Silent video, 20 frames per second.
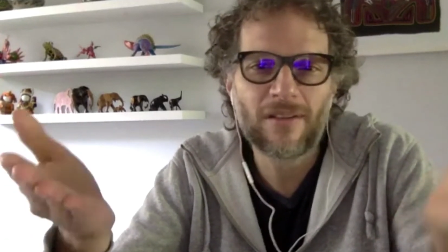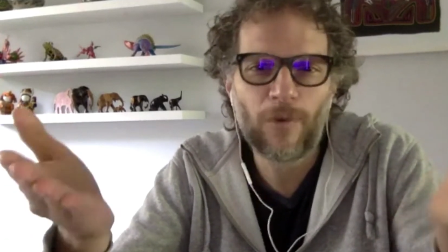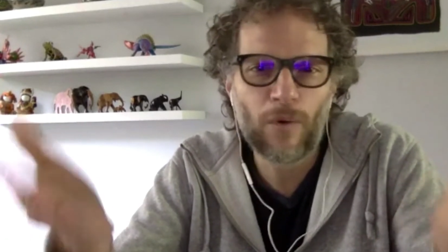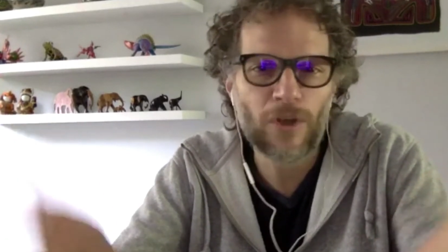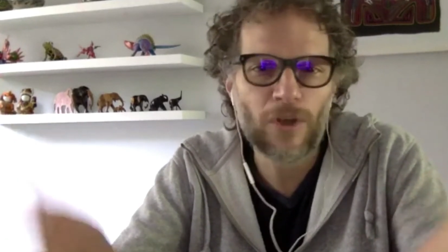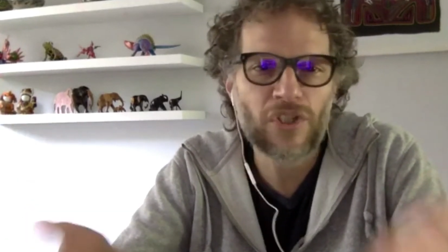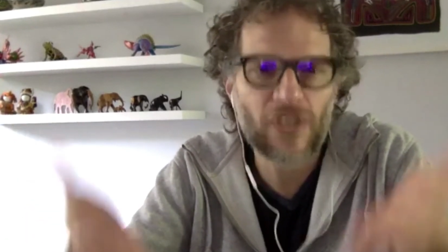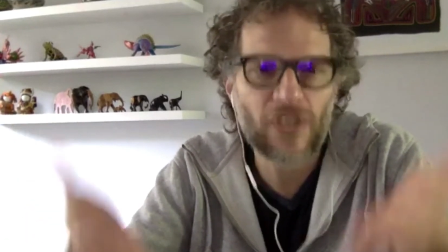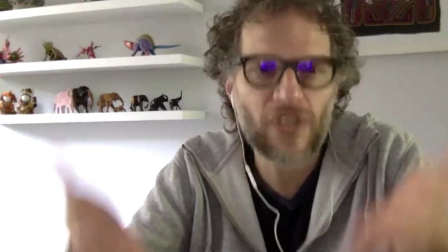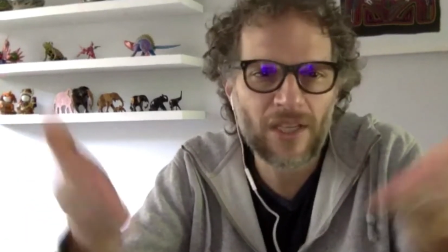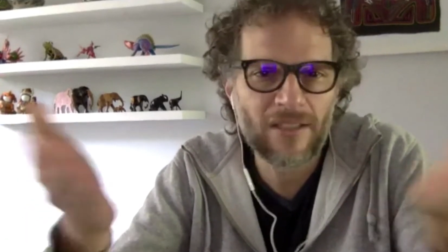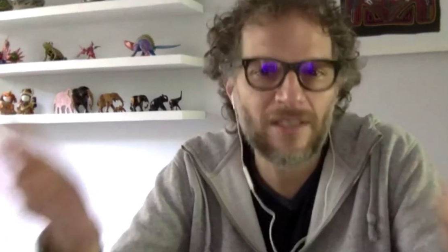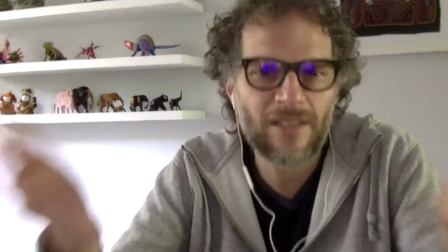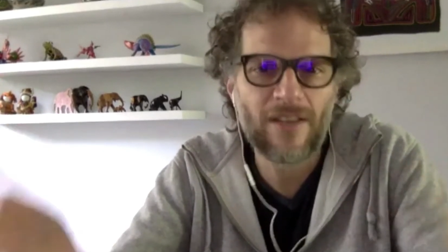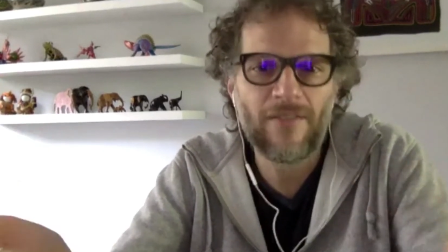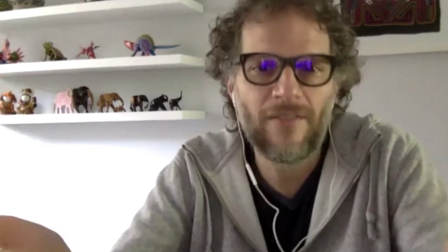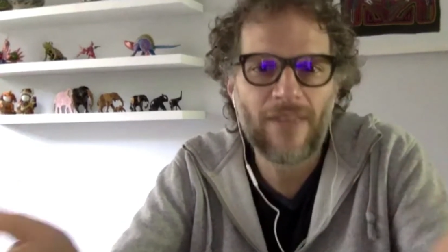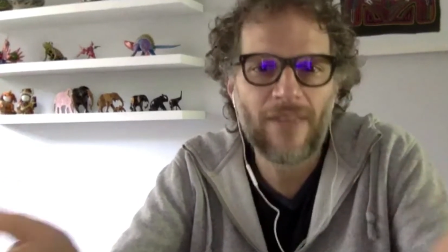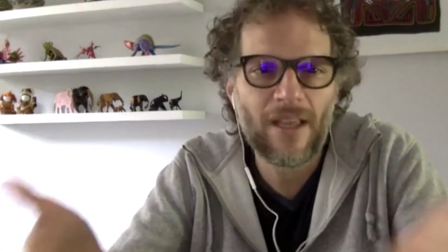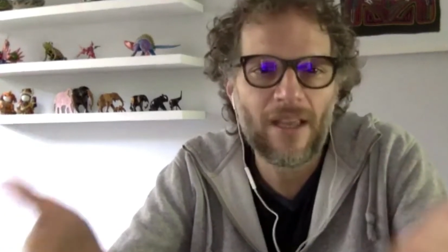watching
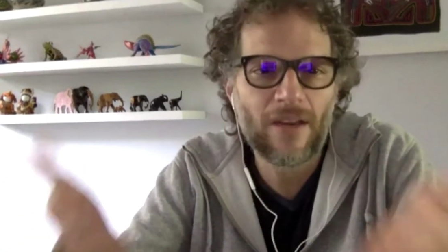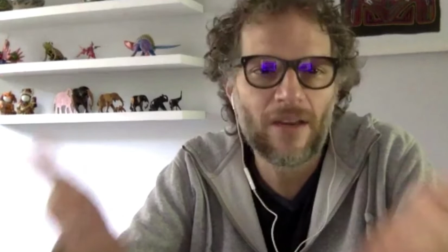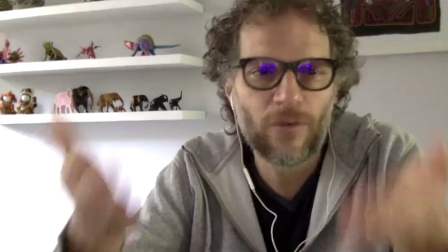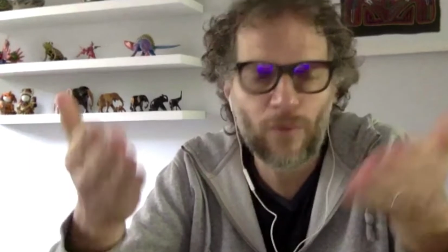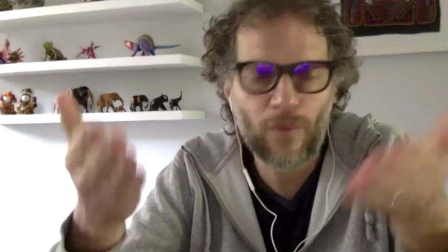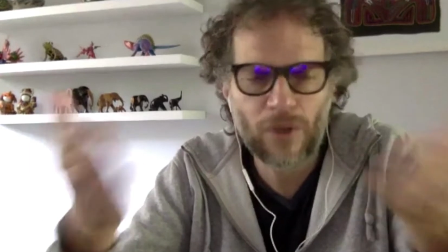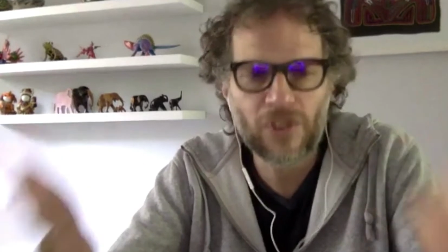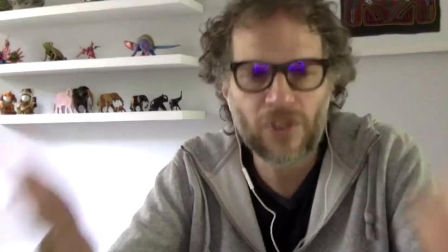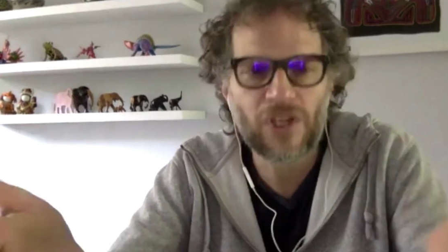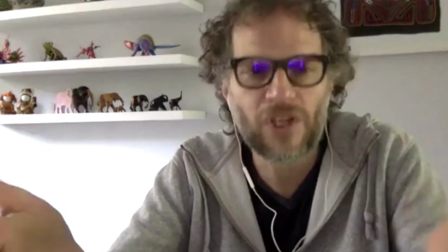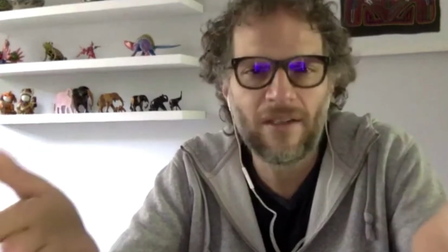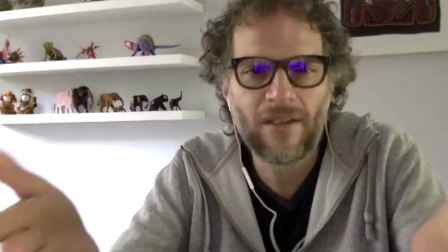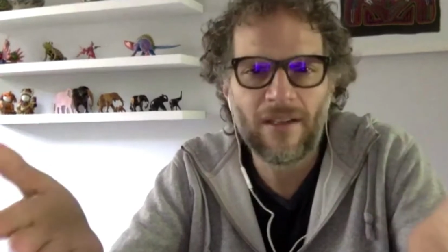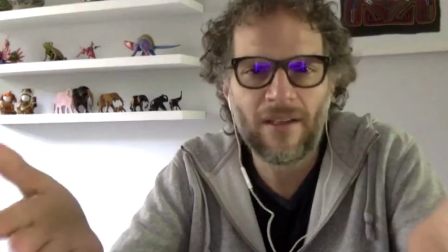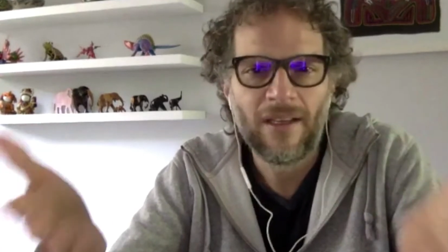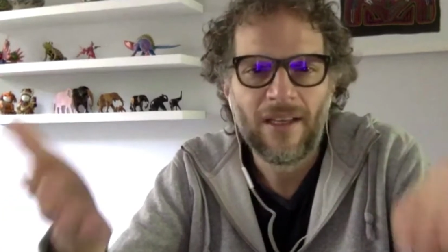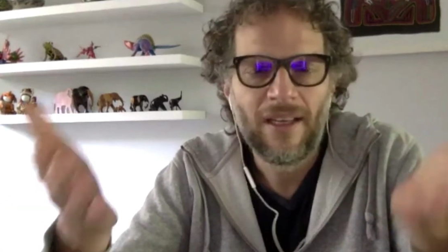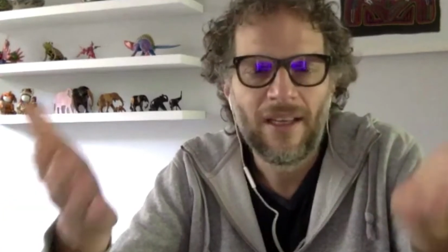TV and watching